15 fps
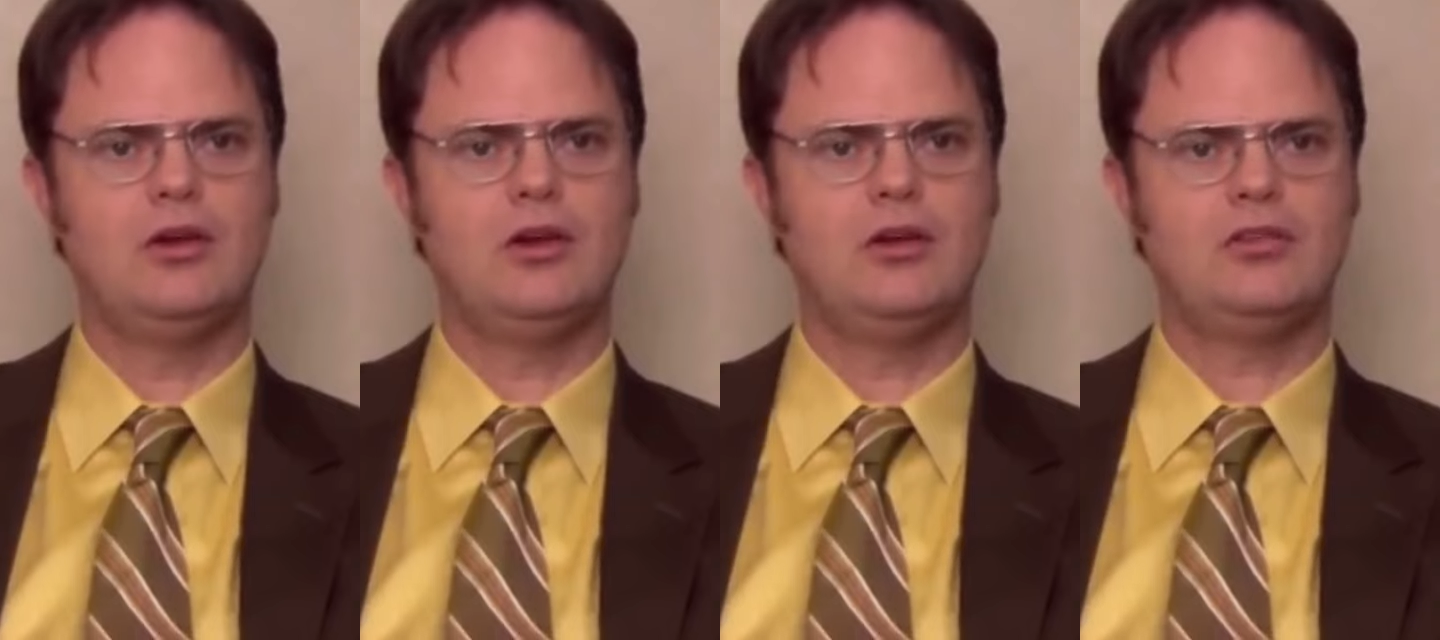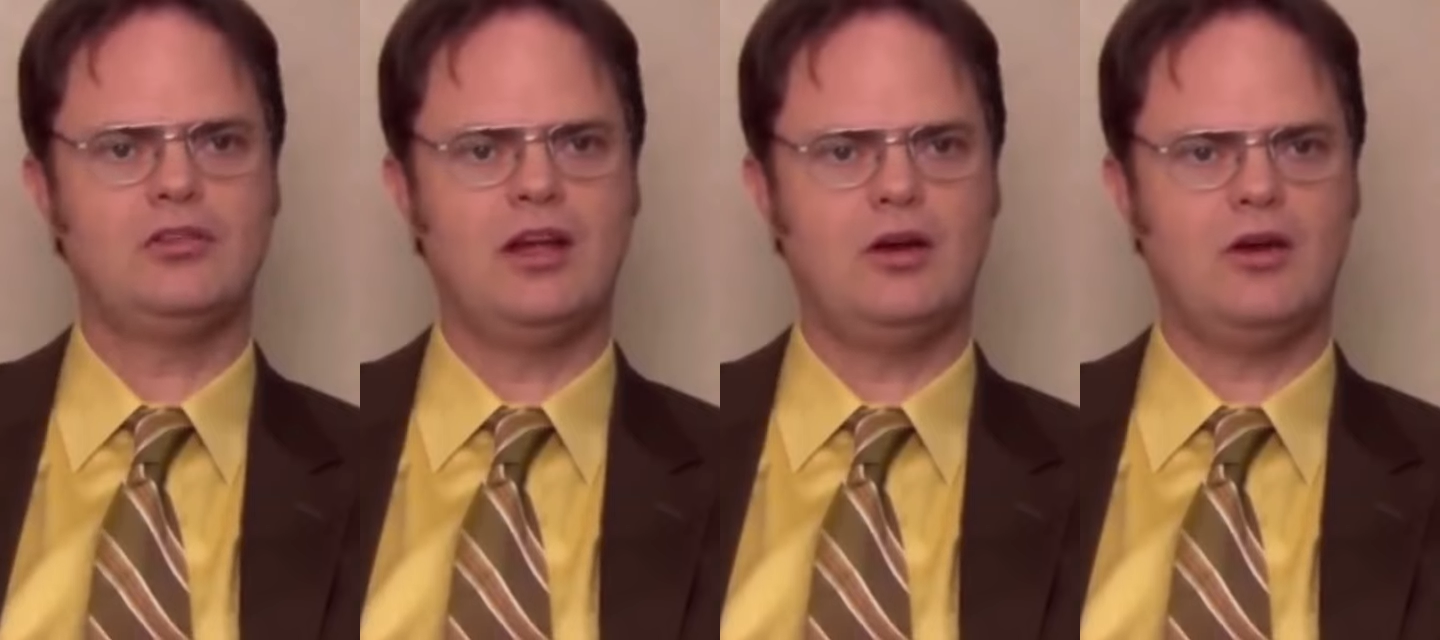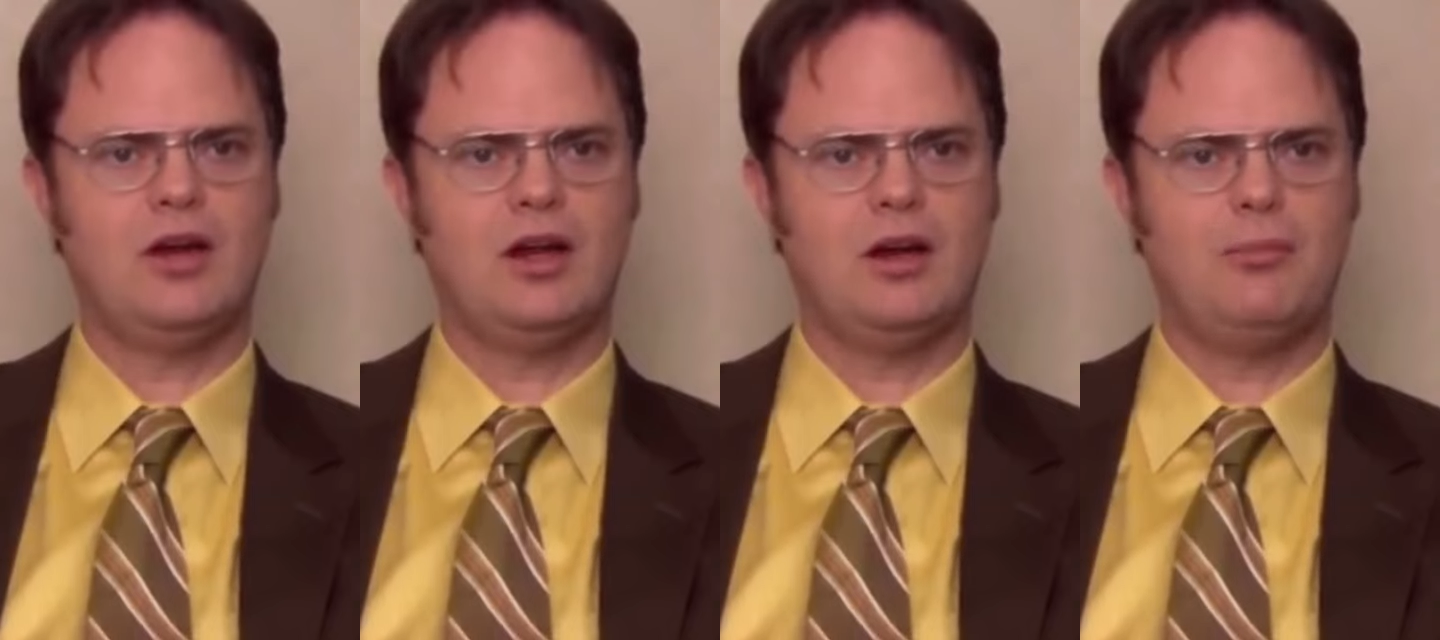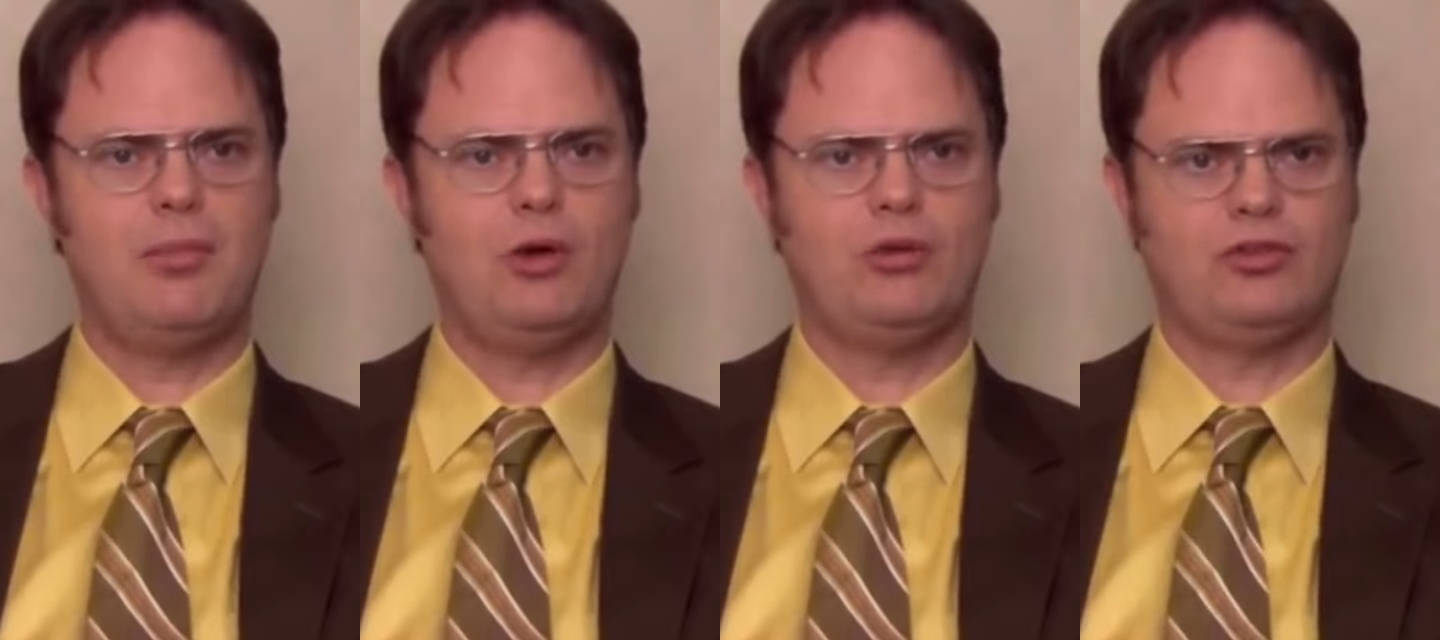30 years later, I
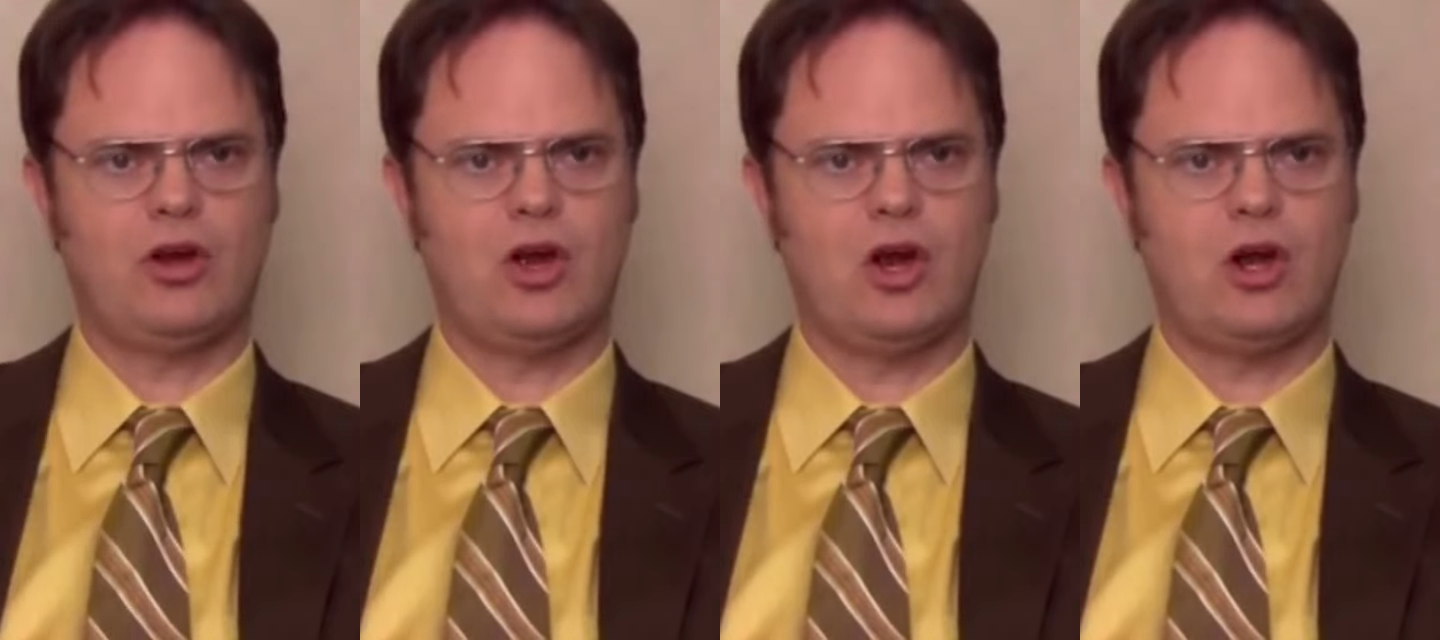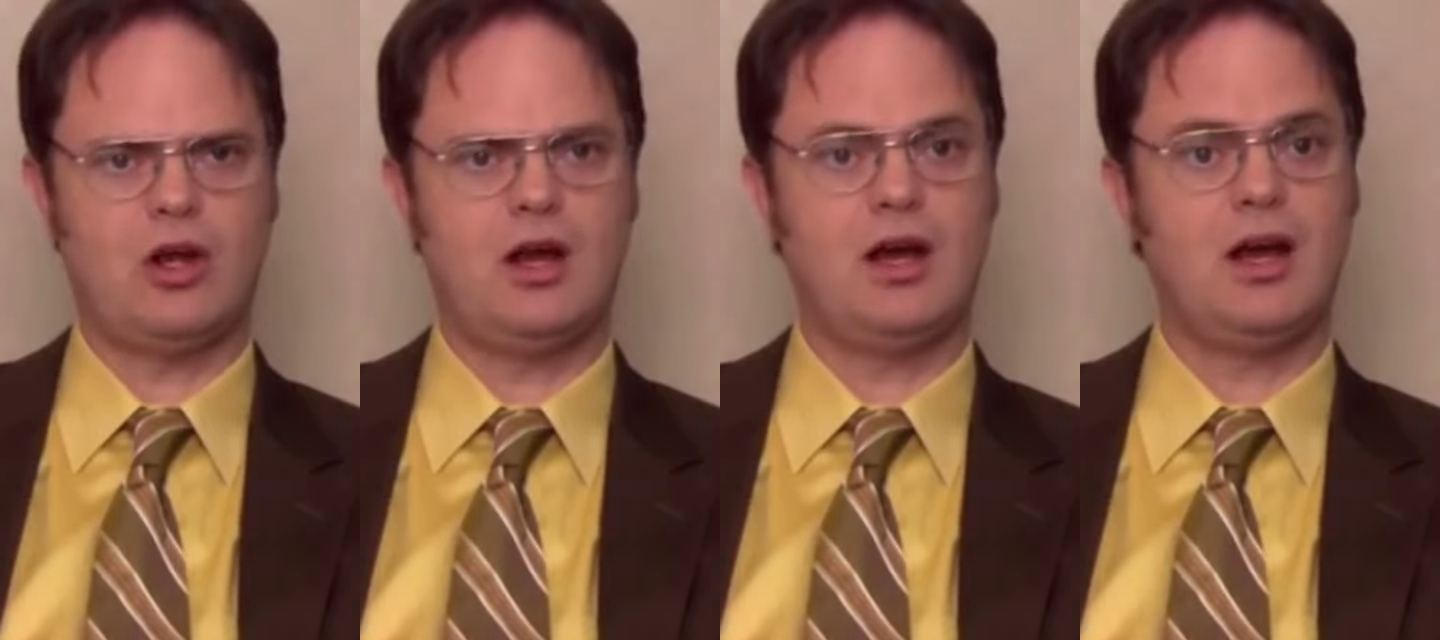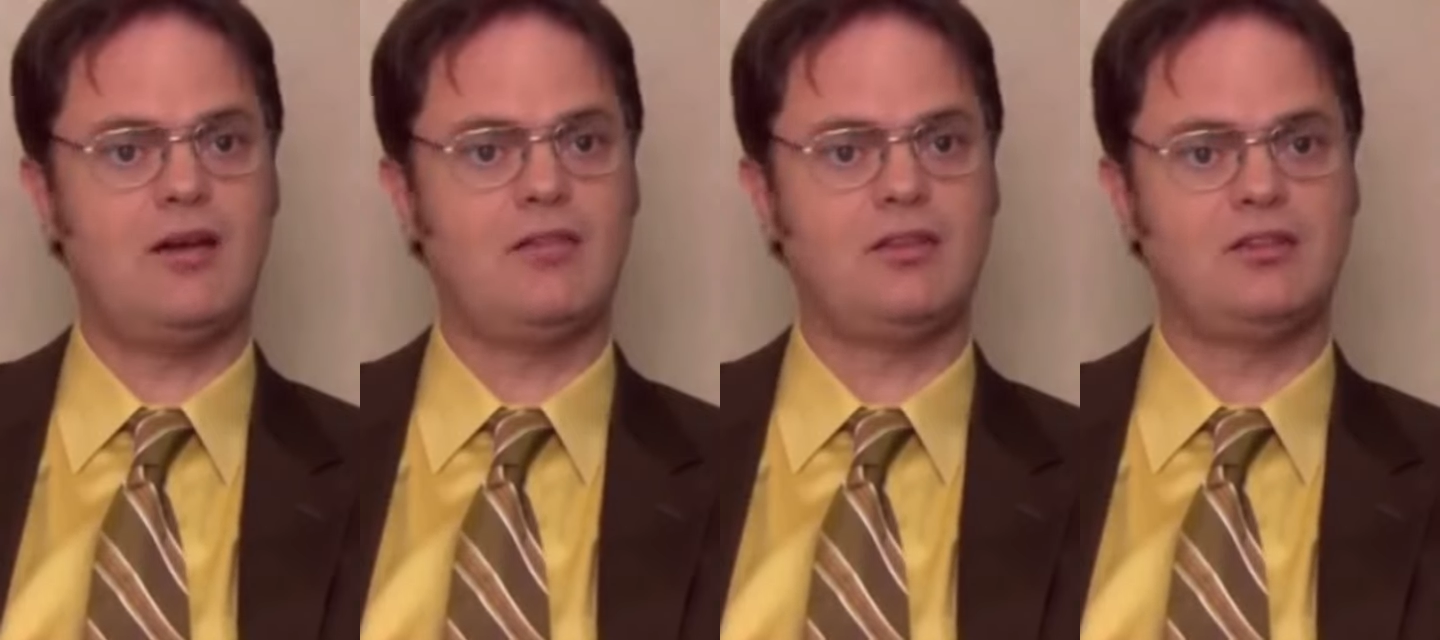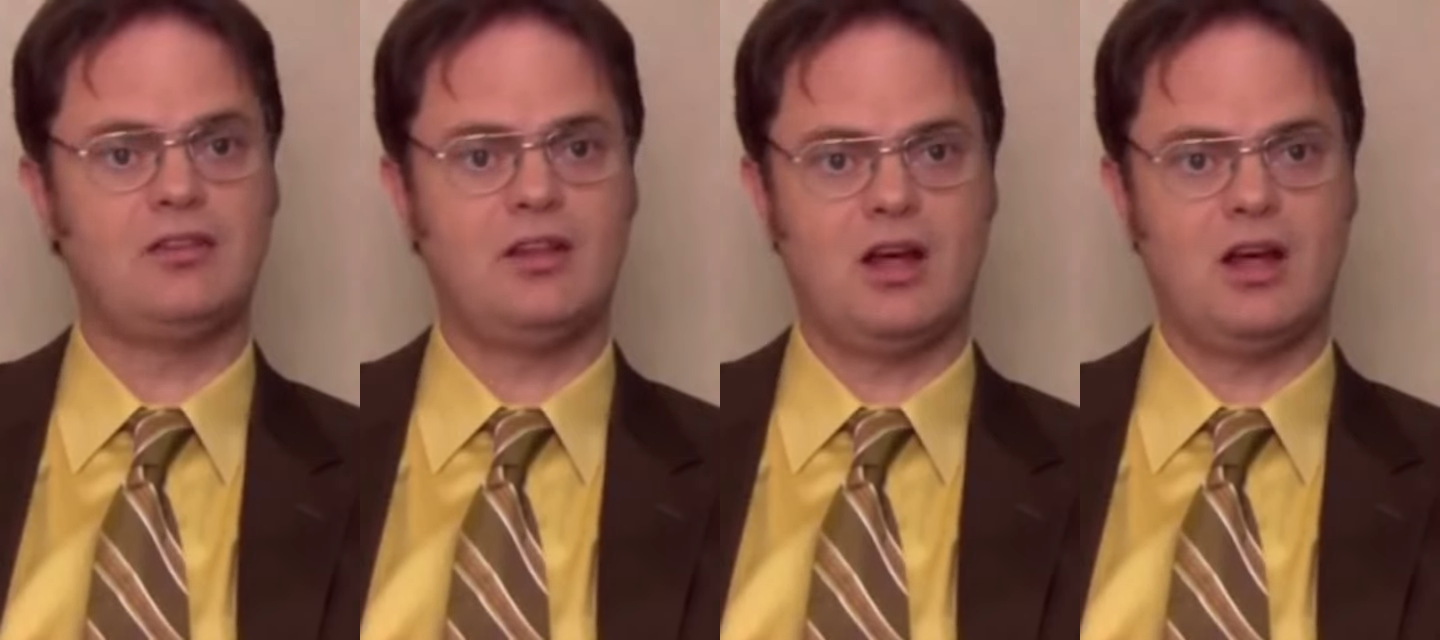get a postcard. I have